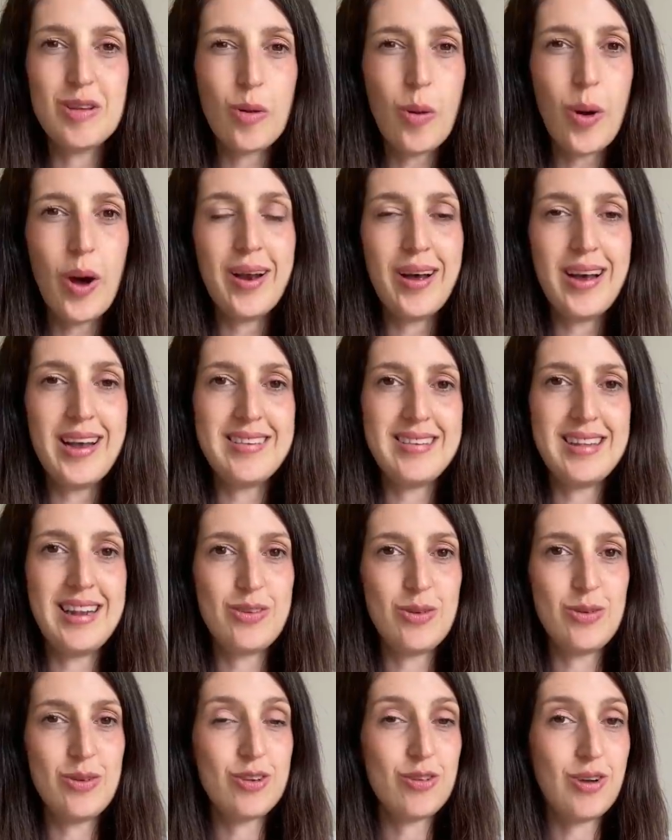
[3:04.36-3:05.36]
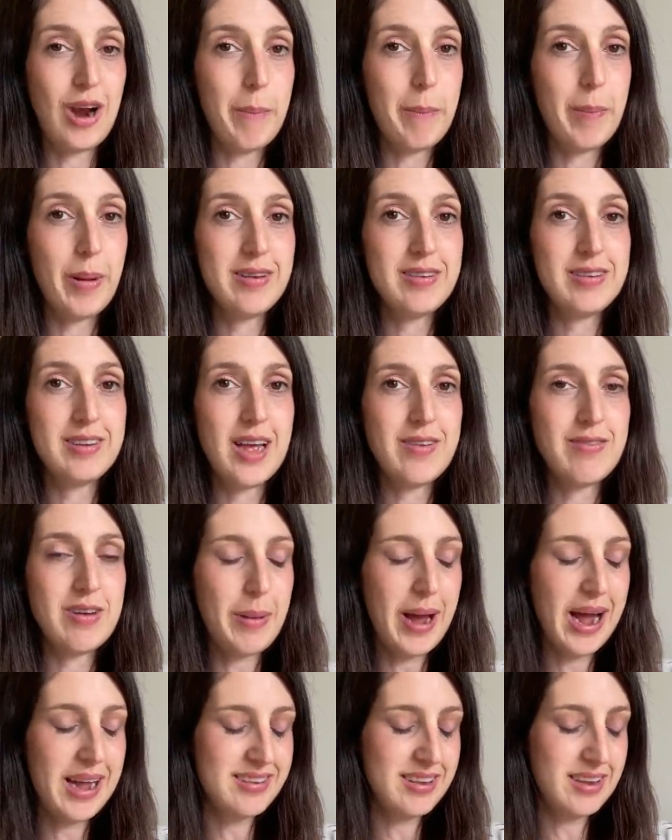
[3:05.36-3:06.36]
it's quite a nice little scrap buster of a
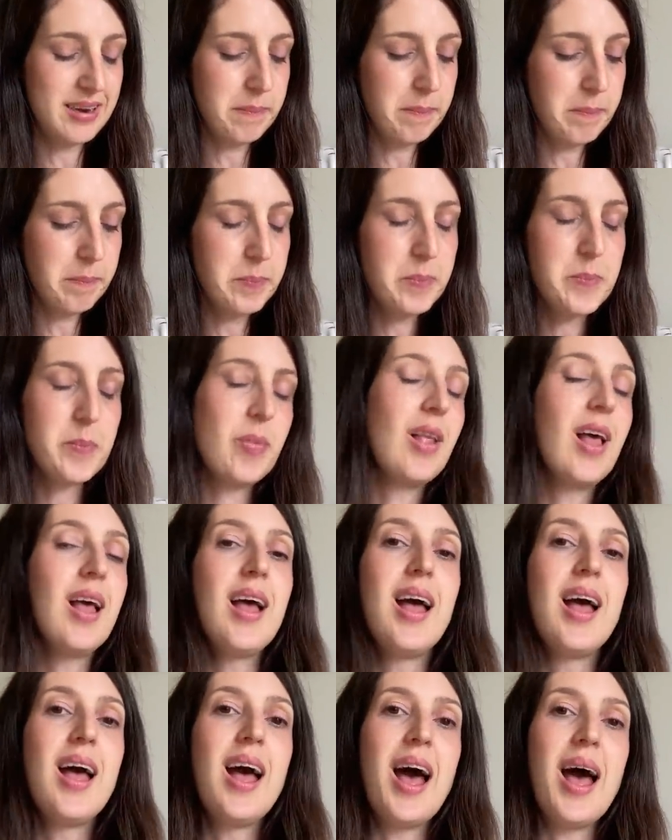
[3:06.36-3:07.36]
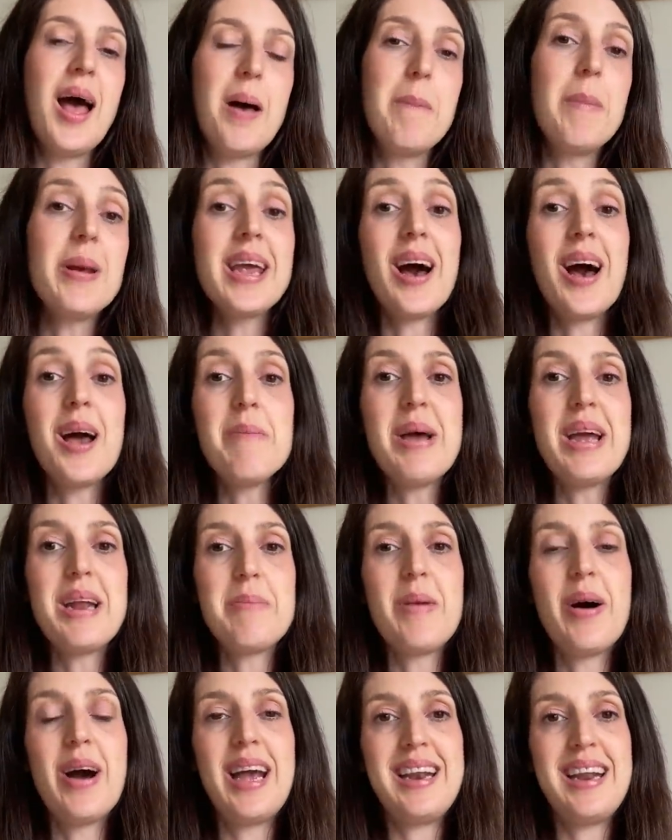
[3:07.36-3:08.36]
pattern. Um, but yeah I made
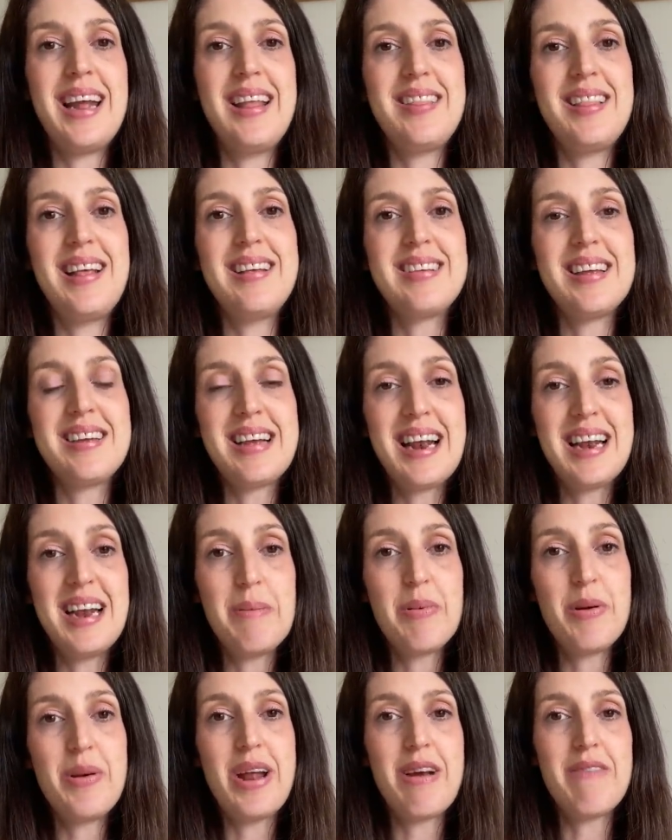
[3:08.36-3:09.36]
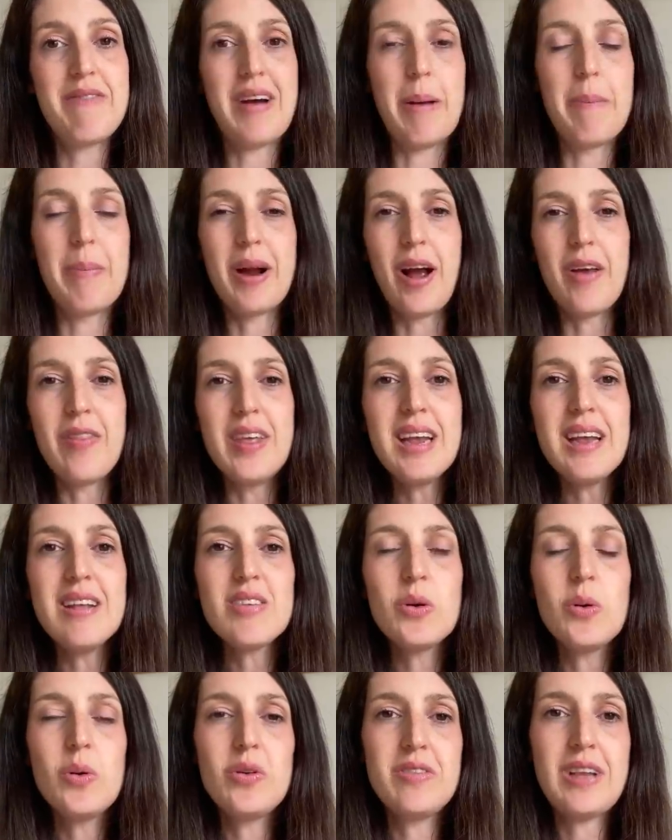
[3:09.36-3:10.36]
mine in this Atelier Brunette fabric I think
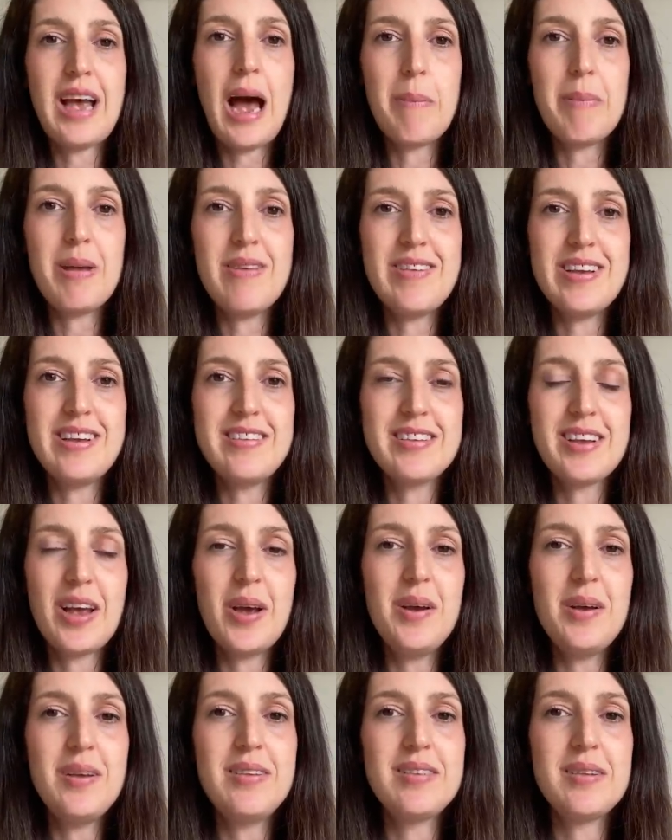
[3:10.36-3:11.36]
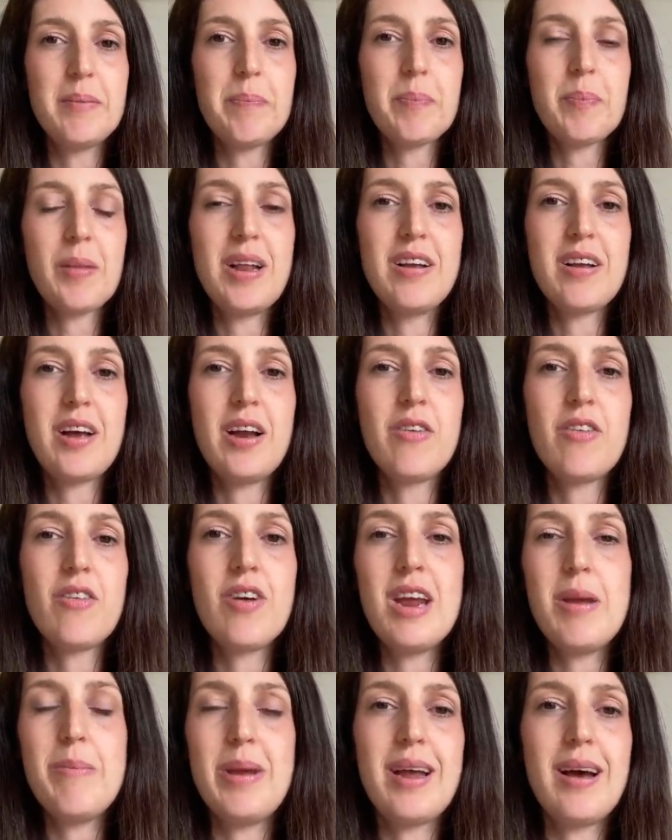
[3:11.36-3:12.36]
it's called Tabby Viscose in a kind of
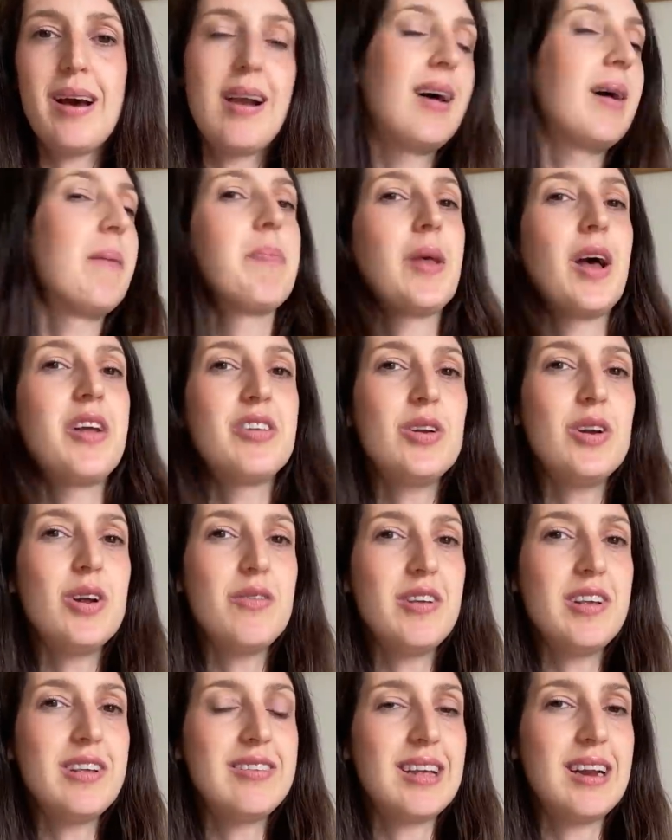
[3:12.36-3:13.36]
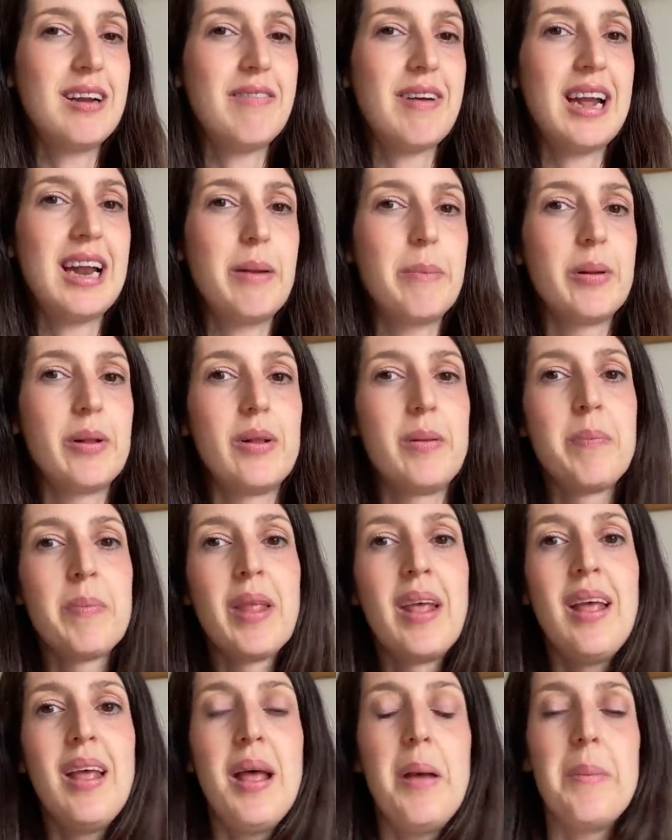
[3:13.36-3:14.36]
creamy colour. I don't know if it's still available
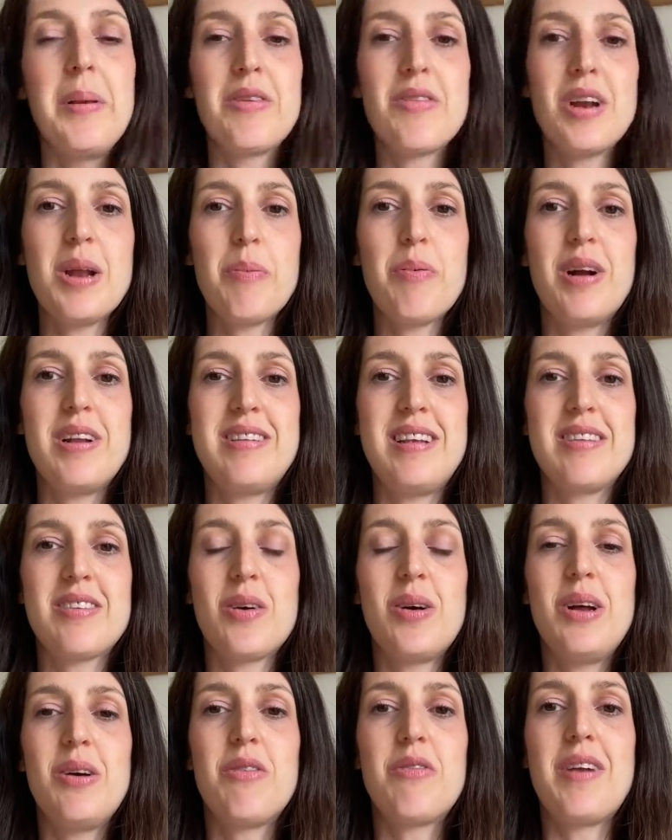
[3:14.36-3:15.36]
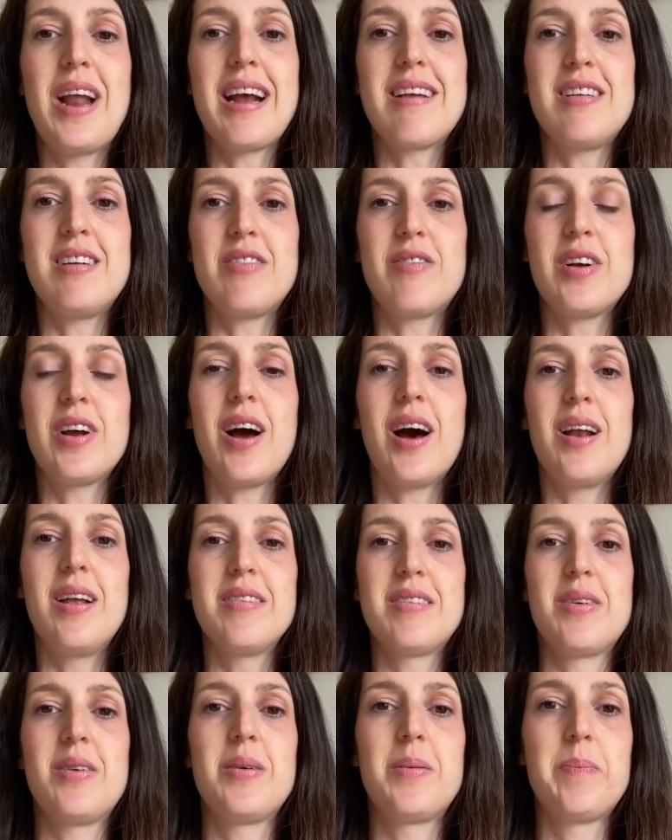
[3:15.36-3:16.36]
but it's really pretty it's got little flecks of different
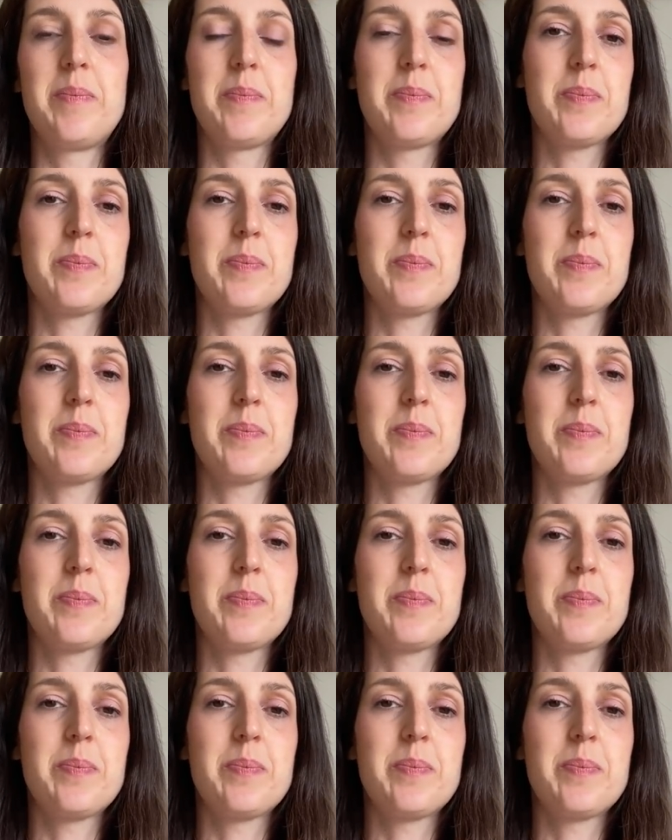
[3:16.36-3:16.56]
colours on